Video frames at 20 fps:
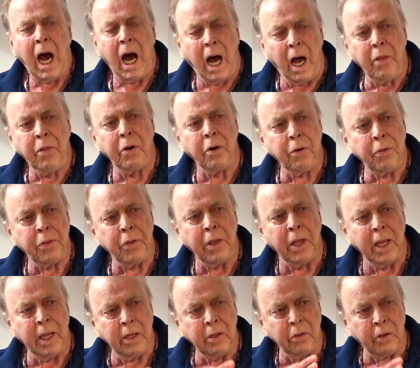other
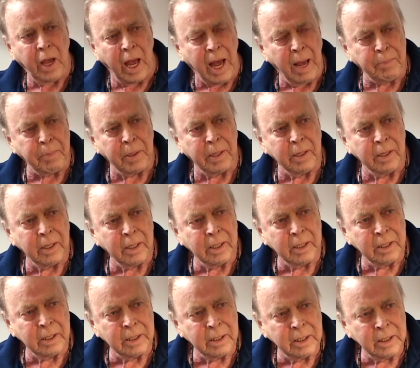things happen.
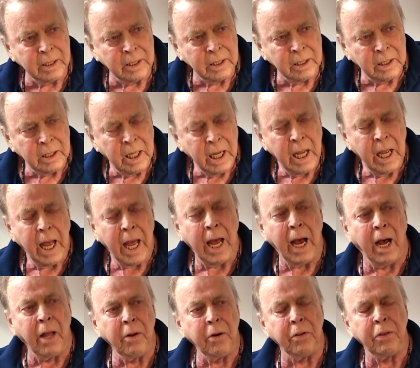
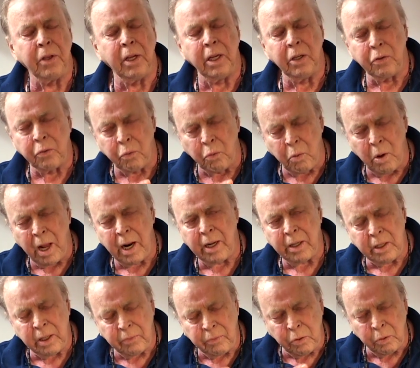Other things
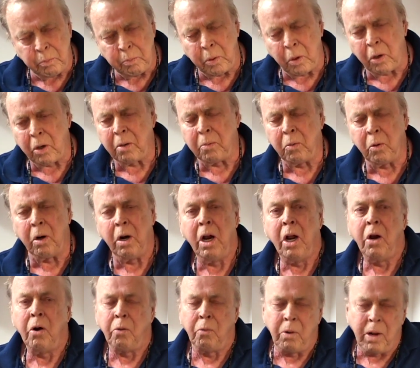relative to Baltimore
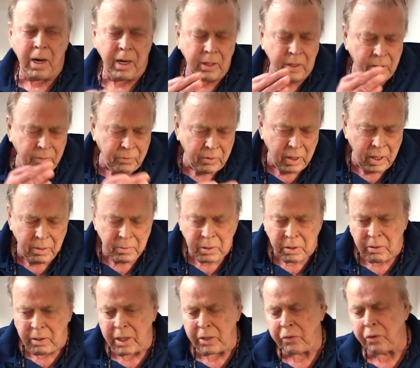relative to
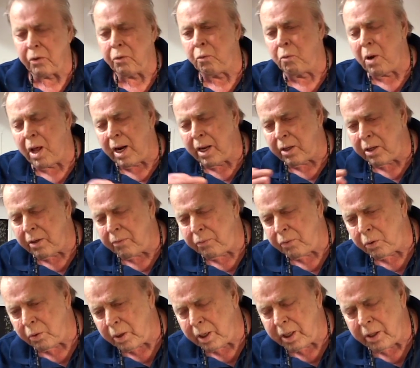immigration, relative
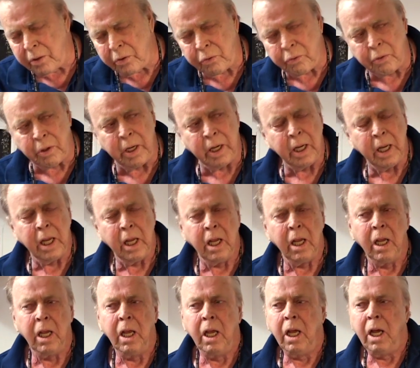to industry,
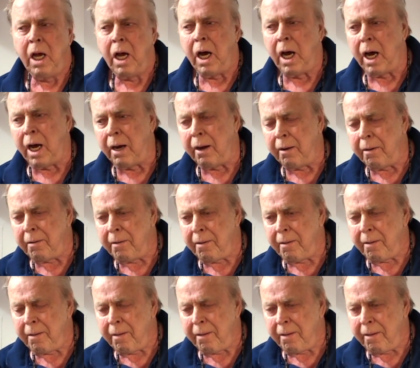uh,
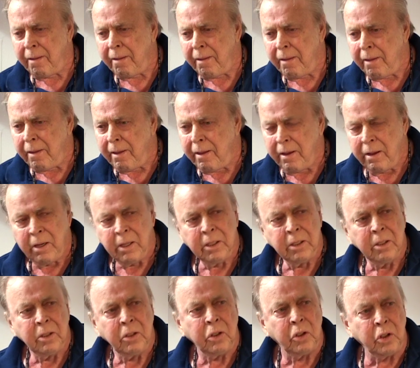
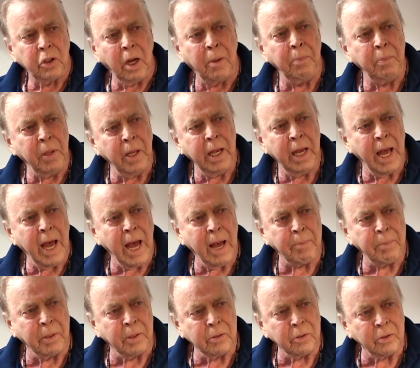something
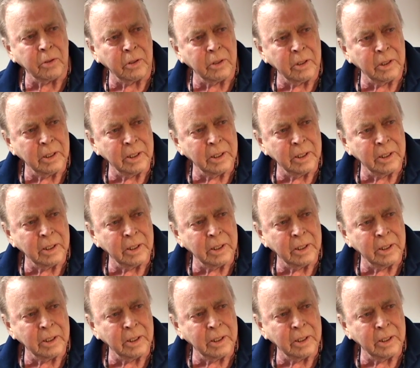happens.